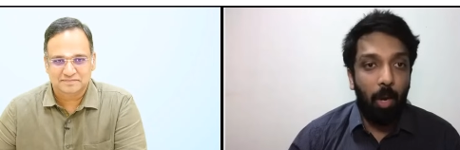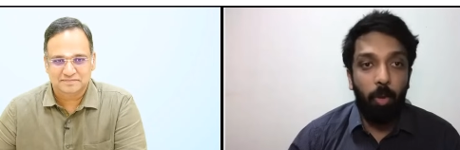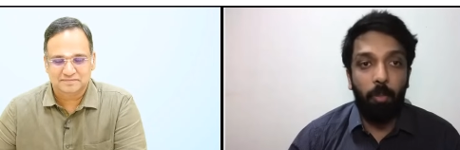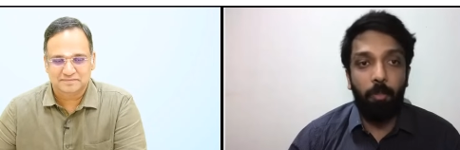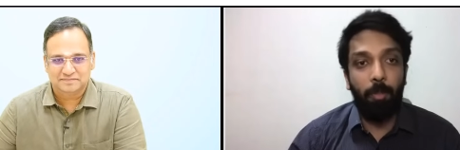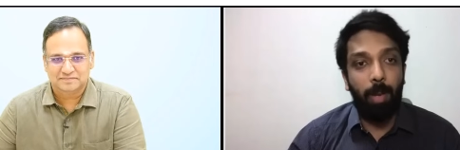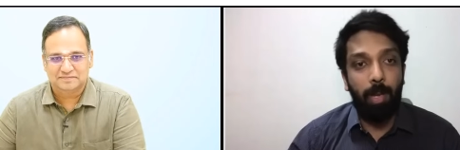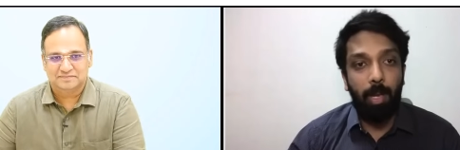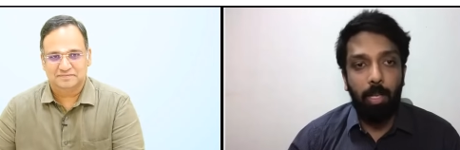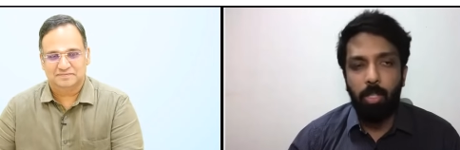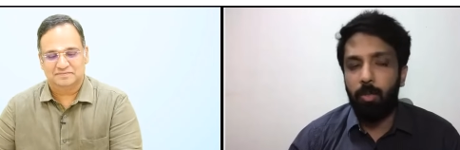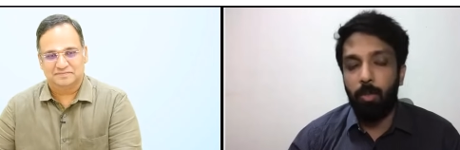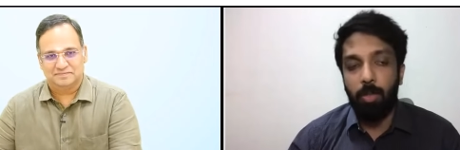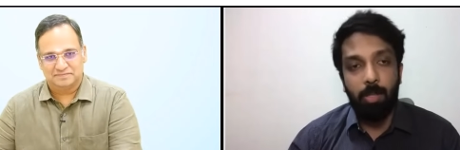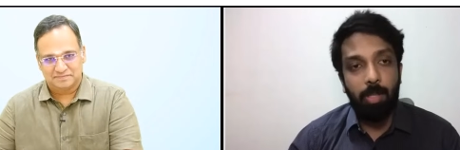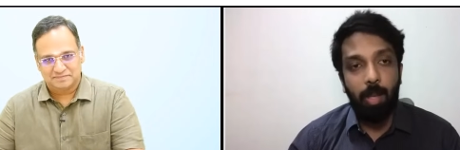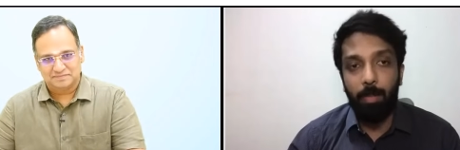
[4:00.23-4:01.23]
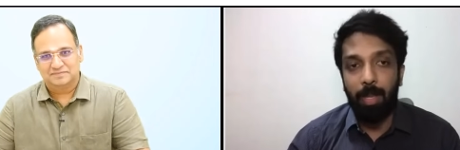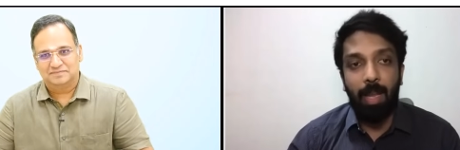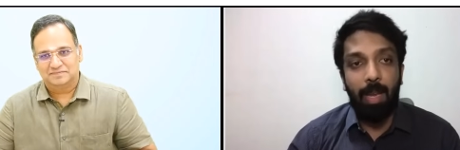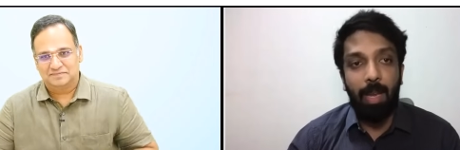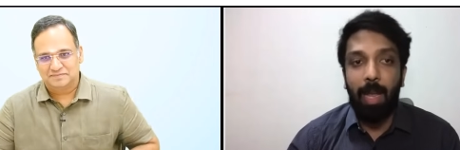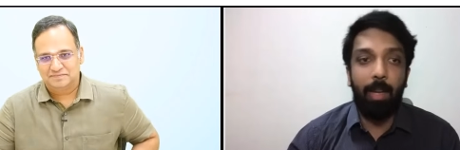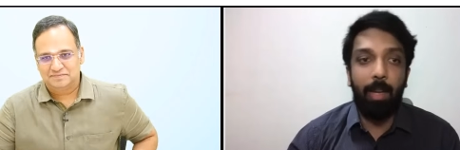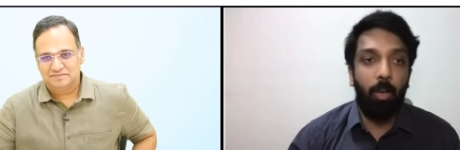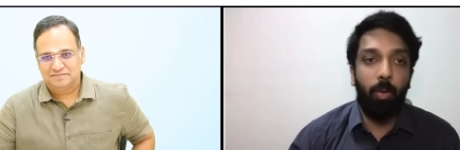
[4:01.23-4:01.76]
Speaker 1: out of my reach. It was something I
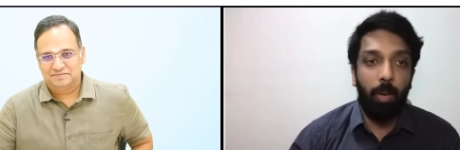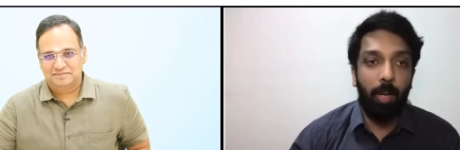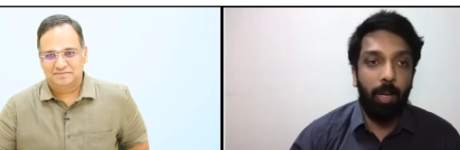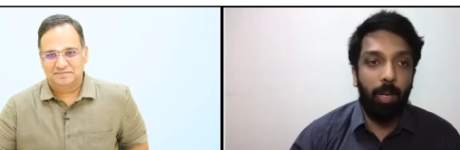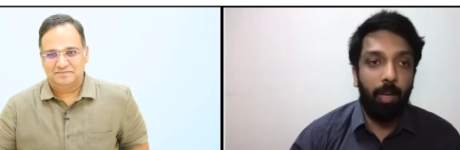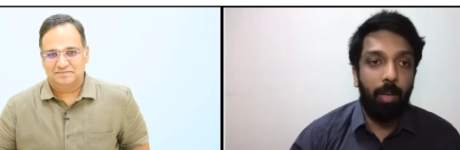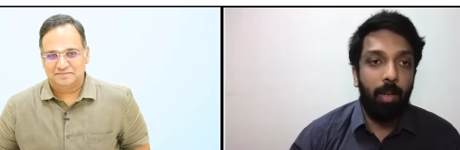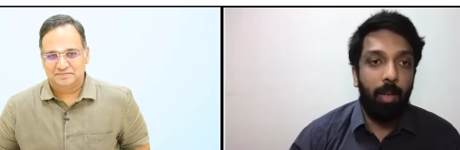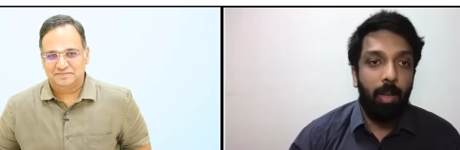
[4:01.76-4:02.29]
liked doing.